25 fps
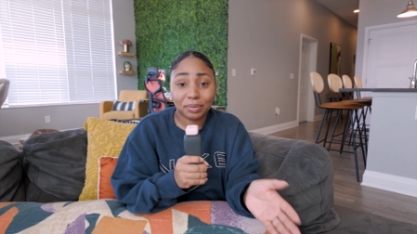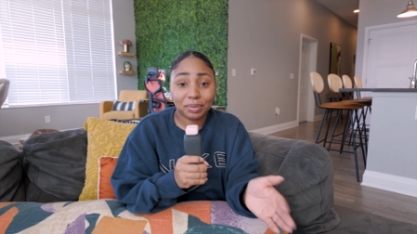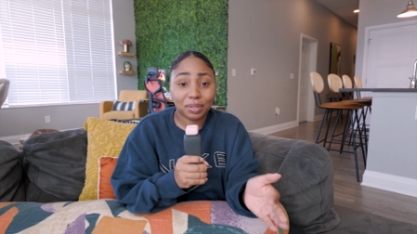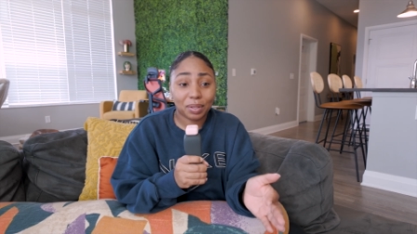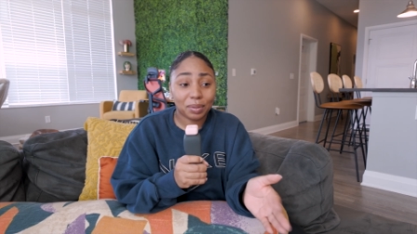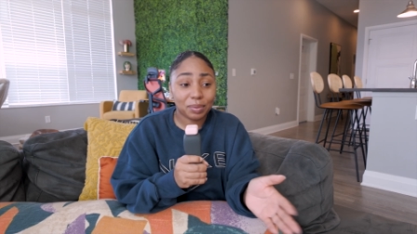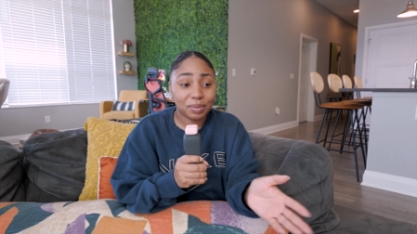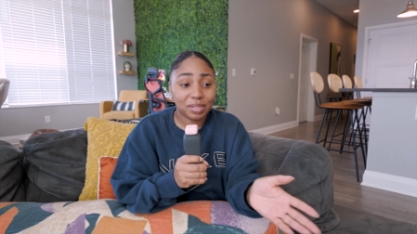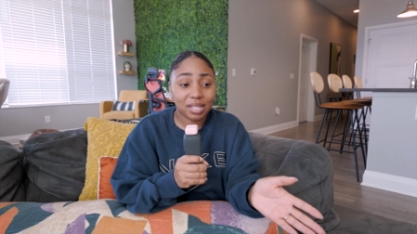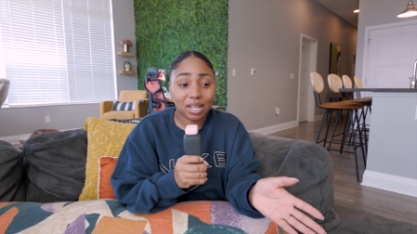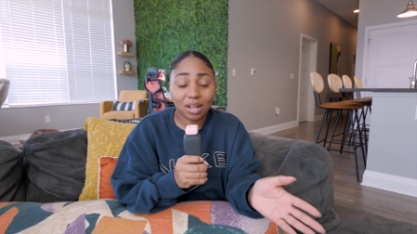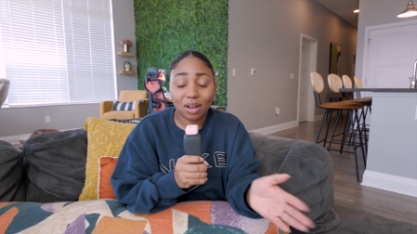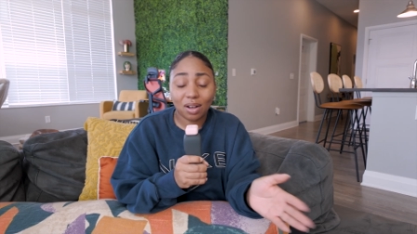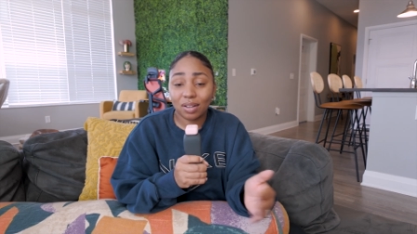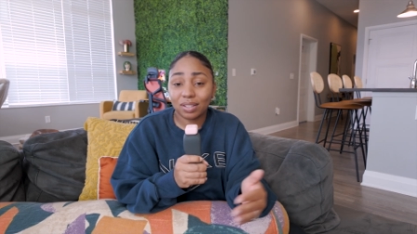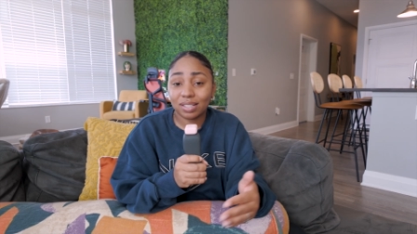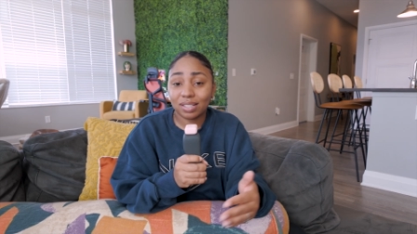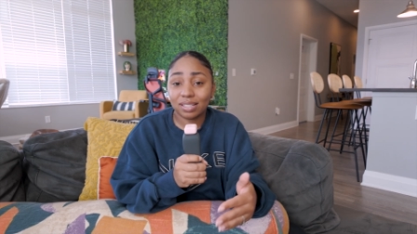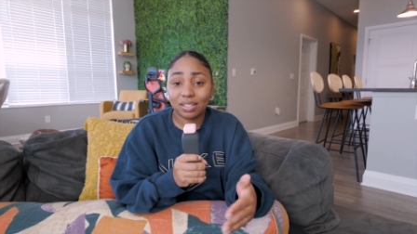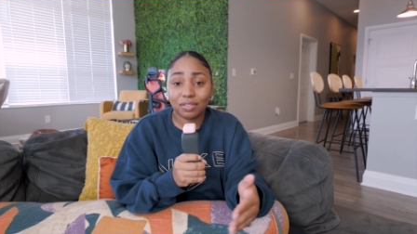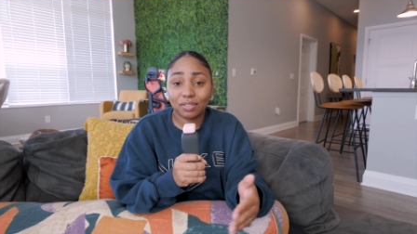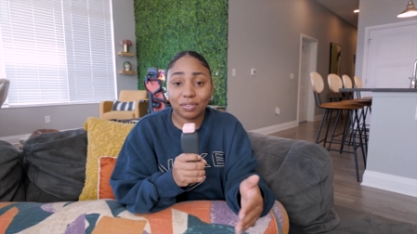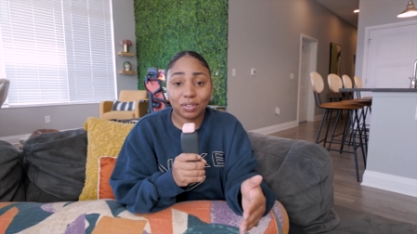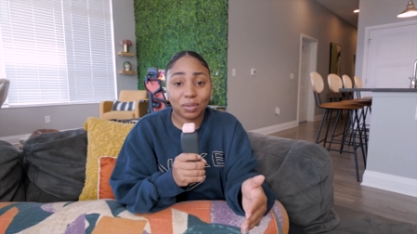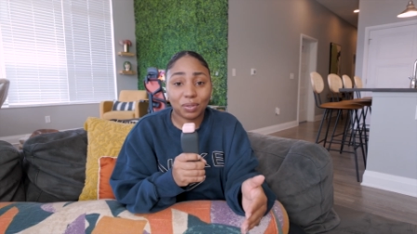Don't take all these
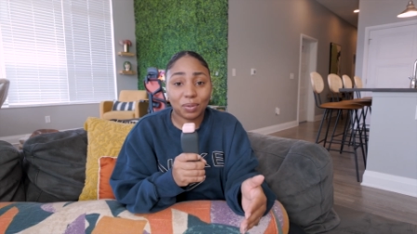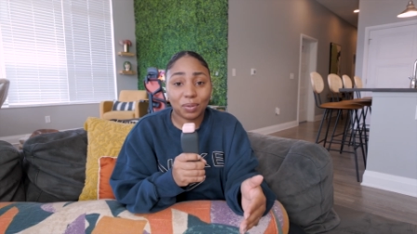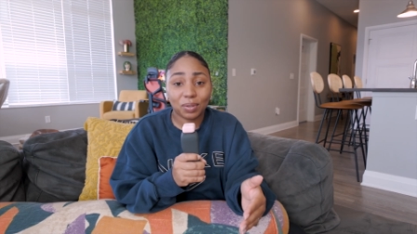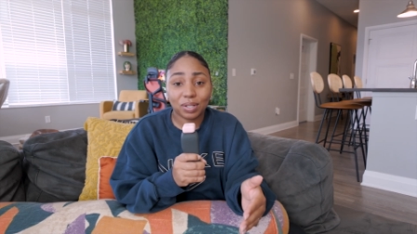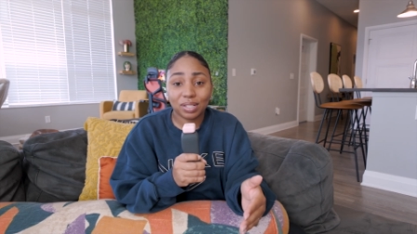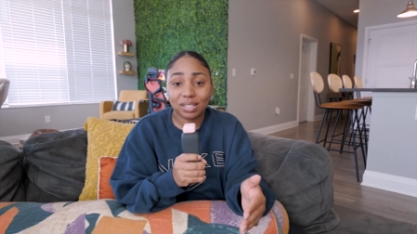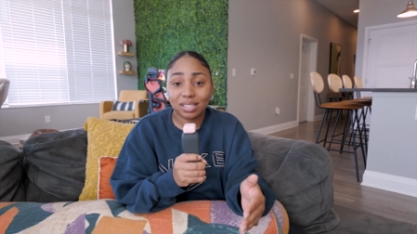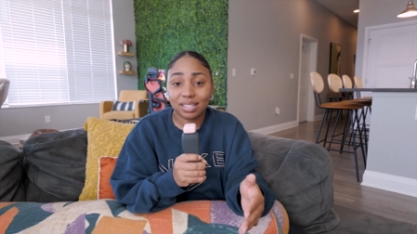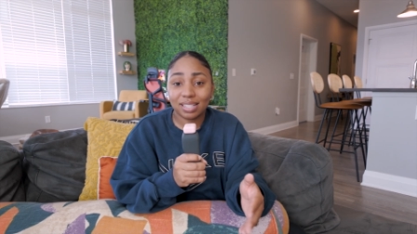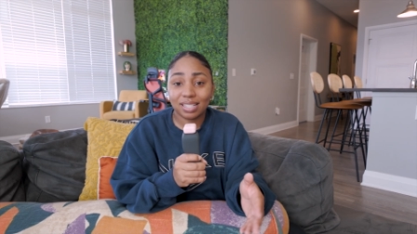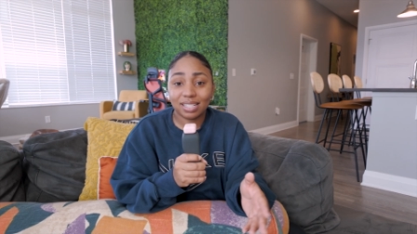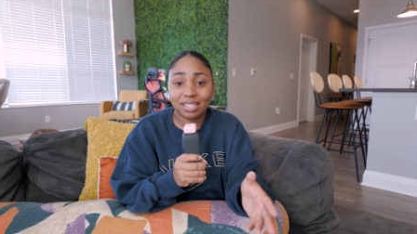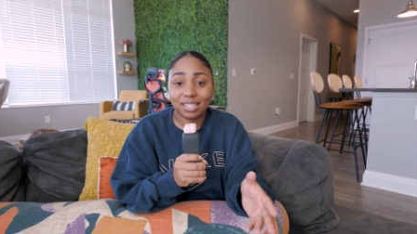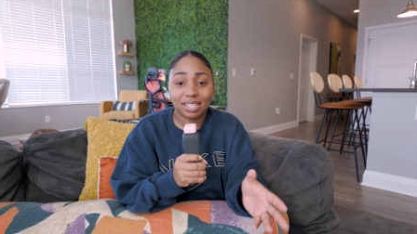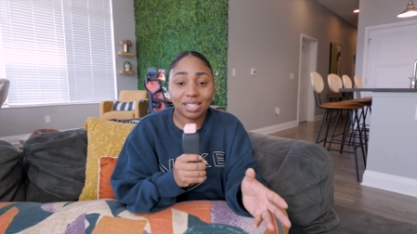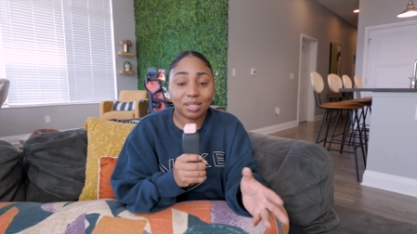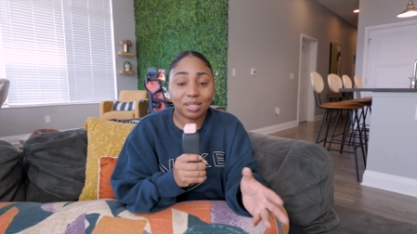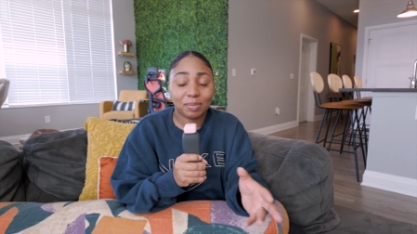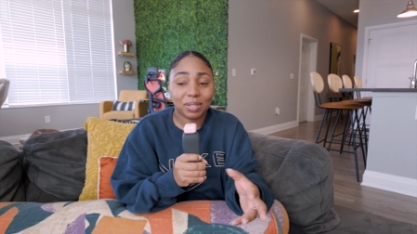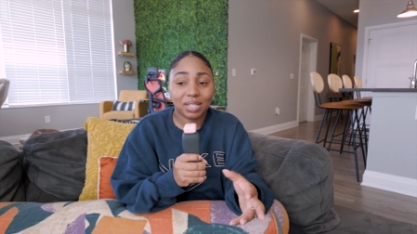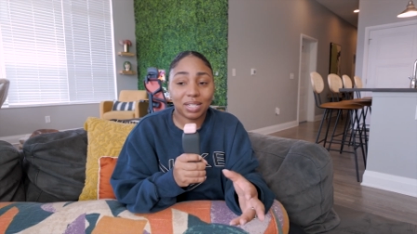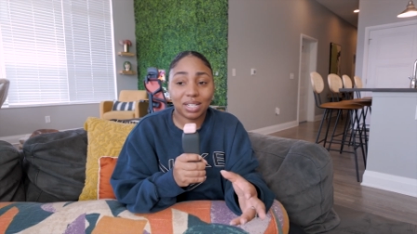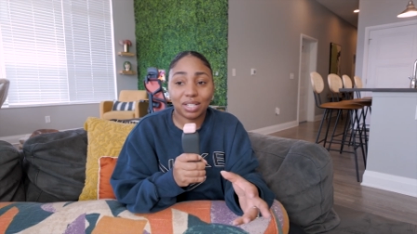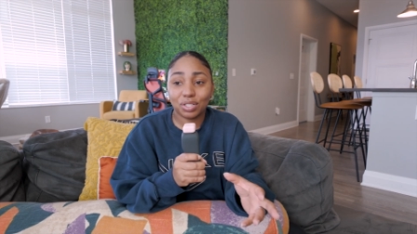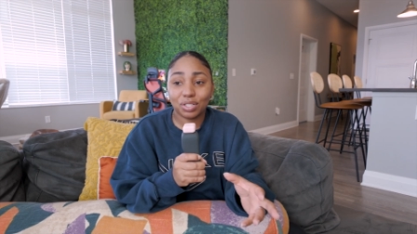different courses just
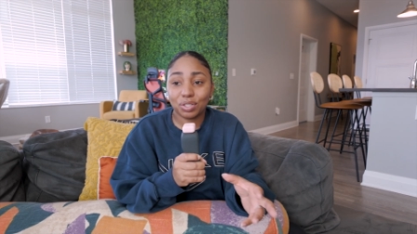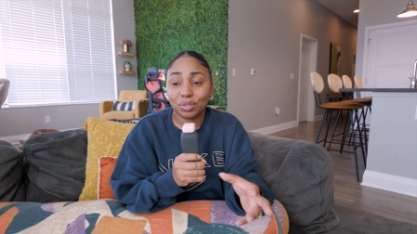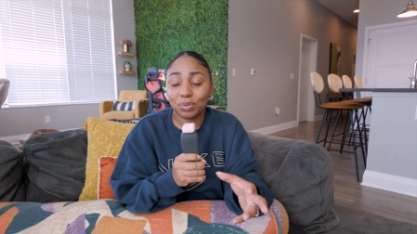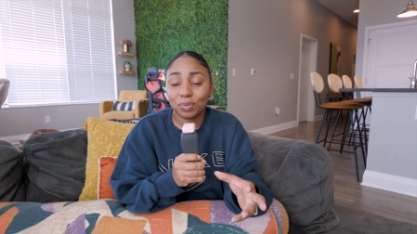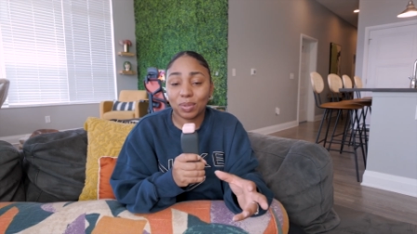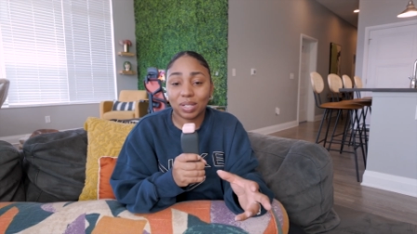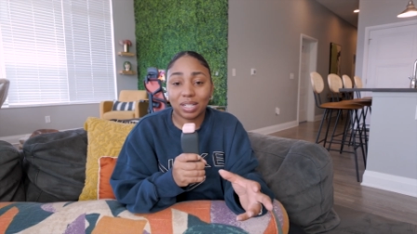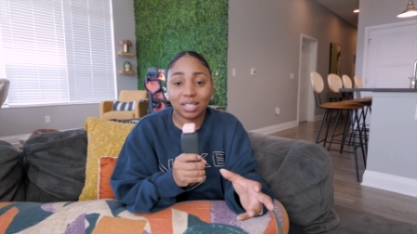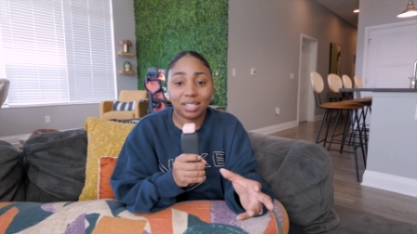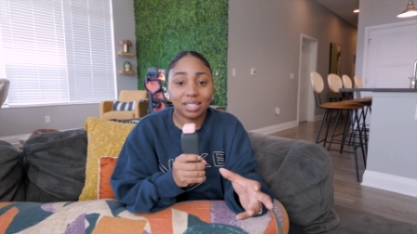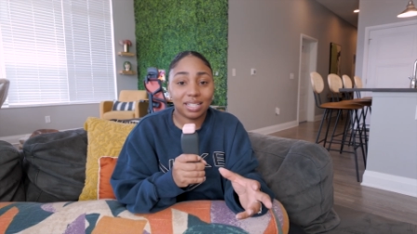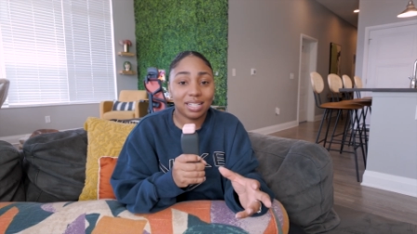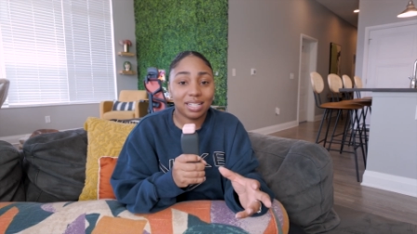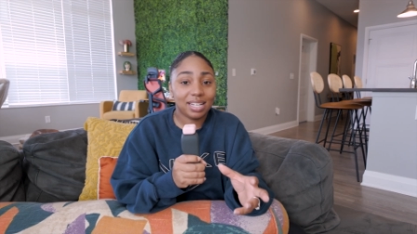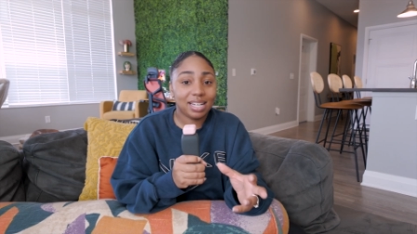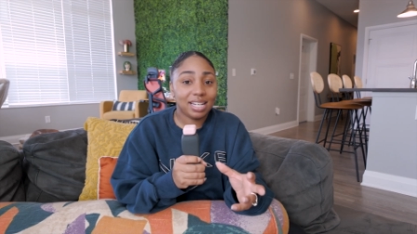because you want to,